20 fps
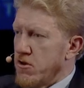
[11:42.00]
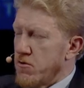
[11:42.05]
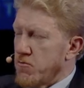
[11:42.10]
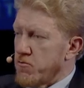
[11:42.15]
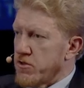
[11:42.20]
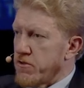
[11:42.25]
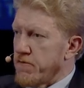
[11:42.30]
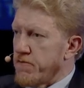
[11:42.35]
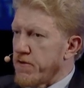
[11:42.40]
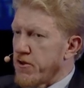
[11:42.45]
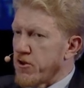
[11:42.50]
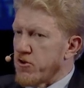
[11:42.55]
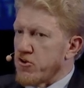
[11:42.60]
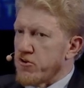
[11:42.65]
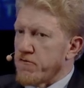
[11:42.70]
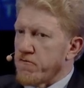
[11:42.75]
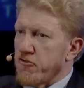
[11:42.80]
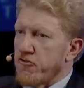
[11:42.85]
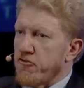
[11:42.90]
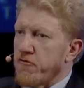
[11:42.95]
with the failure to
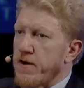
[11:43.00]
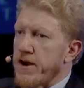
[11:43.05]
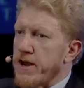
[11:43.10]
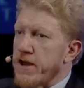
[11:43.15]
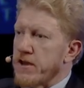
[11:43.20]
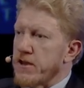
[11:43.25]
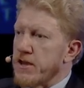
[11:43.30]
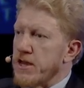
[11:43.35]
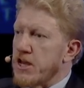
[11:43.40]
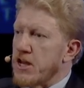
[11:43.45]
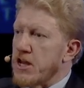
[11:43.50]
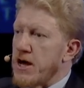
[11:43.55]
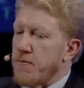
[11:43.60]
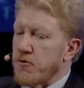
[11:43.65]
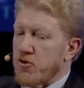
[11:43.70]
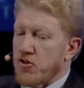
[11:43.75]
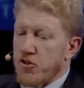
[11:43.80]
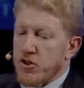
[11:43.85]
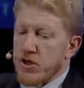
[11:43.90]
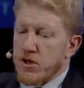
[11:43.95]
diversify
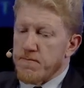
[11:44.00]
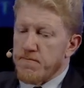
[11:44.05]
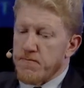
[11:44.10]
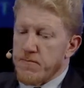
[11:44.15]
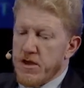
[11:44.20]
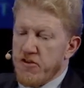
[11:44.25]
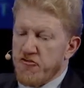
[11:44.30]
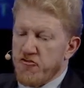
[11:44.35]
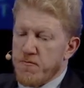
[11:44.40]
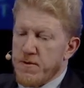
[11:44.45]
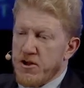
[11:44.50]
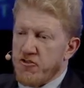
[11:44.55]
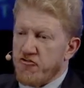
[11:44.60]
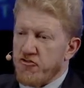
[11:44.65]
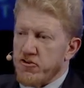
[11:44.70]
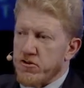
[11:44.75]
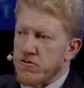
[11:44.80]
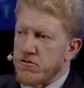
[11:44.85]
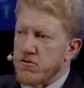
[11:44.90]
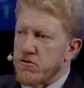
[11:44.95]
economically, as you
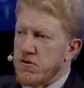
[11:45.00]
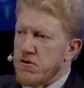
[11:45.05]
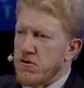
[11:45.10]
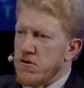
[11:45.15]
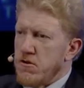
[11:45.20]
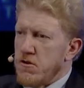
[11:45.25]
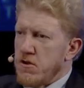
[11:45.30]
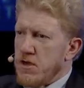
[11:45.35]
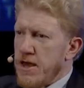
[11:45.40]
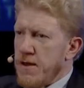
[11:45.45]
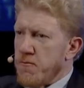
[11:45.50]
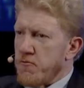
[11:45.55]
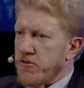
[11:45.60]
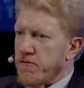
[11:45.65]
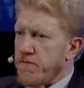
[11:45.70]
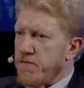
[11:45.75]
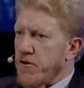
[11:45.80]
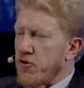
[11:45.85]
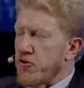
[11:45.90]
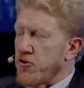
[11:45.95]
mentioned, and with
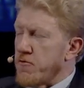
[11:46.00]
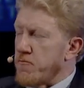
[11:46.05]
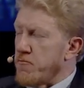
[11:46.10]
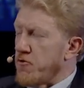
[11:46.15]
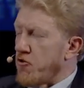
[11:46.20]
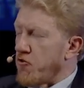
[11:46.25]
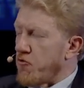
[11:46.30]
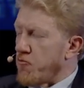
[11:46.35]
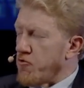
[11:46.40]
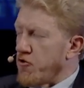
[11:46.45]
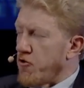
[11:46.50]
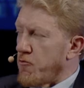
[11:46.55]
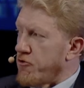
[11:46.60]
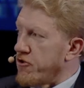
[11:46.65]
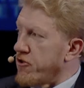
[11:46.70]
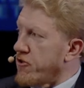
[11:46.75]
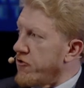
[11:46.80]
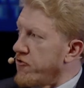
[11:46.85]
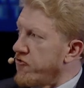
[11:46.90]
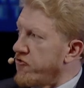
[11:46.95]
the failure to build real
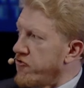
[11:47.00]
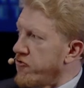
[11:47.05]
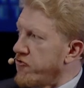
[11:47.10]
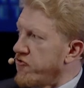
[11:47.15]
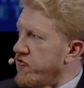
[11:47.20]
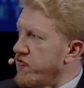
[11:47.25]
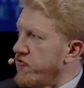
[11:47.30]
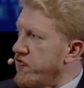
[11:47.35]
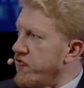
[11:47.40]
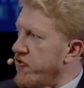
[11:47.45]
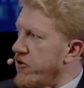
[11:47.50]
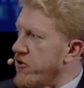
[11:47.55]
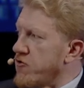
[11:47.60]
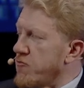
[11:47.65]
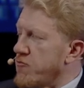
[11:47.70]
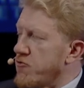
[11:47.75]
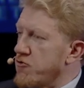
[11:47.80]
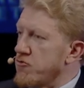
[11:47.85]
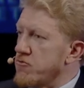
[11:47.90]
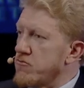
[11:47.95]
political institutions under
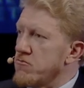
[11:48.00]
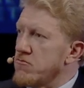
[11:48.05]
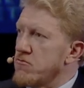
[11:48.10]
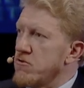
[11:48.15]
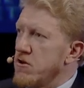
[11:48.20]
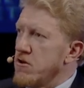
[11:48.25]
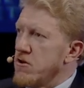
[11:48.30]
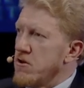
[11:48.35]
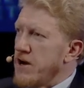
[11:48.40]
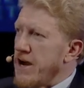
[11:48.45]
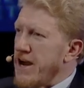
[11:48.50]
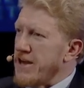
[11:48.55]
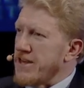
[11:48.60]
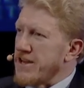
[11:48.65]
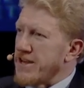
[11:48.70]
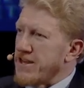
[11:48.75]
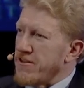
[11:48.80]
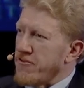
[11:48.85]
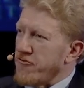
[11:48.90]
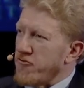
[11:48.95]
Putin, I
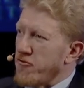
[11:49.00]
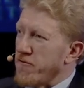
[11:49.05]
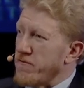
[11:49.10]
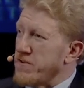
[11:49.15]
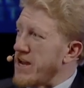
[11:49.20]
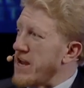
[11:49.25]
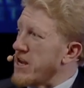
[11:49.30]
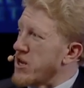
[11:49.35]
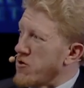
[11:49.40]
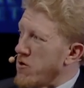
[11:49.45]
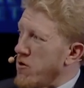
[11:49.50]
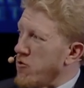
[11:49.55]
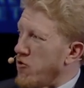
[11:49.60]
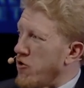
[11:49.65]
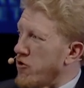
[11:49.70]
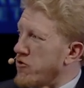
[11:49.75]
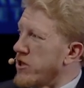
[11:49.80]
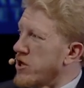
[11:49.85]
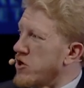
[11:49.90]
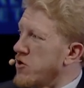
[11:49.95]
think in the sort of 10-year
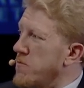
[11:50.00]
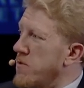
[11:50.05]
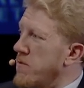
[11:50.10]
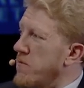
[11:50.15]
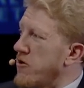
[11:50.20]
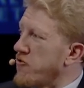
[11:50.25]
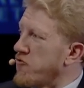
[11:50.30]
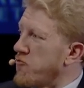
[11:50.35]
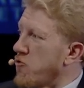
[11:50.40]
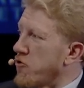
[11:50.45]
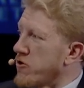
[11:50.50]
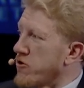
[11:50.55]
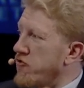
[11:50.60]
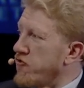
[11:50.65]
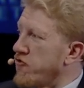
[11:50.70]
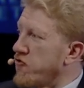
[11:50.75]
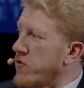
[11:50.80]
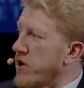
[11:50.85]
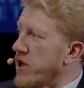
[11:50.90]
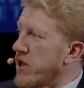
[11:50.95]
outlook, they could be much more
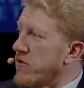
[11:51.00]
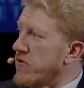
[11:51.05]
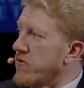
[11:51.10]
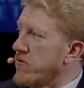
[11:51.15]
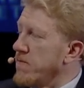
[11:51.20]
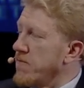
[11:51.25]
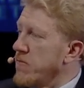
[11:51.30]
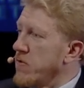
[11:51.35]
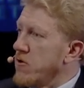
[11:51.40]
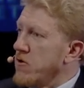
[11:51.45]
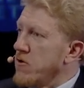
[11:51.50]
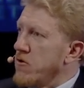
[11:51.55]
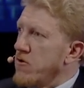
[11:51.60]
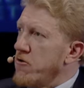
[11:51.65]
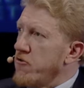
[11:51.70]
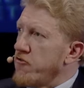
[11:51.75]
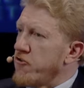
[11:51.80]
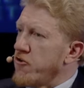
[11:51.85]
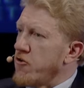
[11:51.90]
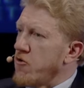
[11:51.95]
constrained.
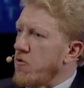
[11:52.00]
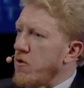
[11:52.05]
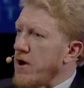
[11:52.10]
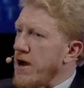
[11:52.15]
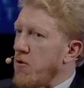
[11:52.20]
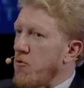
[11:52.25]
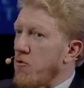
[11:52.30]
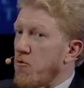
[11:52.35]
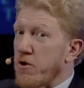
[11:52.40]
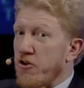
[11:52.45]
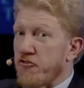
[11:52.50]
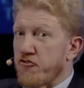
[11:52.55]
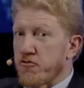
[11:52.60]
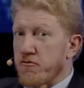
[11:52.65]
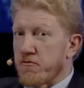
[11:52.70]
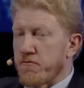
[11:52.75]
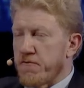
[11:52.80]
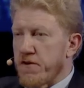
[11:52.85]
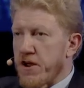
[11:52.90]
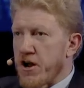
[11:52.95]
So how will
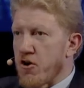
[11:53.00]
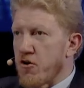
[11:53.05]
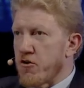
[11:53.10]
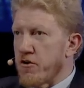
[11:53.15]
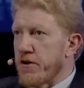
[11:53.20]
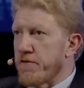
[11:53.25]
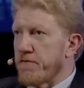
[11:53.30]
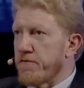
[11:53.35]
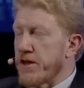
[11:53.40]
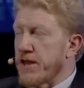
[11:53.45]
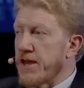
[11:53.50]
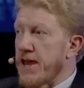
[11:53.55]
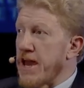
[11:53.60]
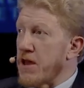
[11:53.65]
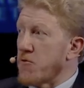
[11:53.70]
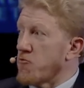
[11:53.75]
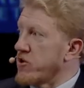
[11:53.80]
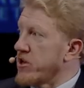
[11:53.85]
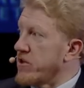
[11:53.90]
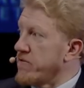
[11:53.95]
Russia fare if they
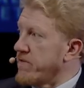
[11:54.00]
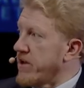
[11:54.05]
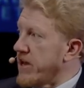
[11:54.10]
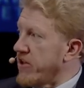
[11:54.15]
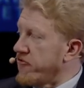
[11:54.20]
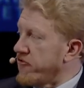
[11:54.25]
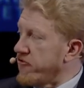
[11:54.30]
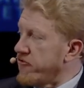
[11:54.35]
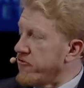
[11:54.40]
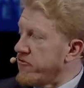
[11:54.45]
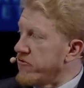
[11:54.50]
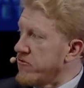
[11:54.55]
can't reinvest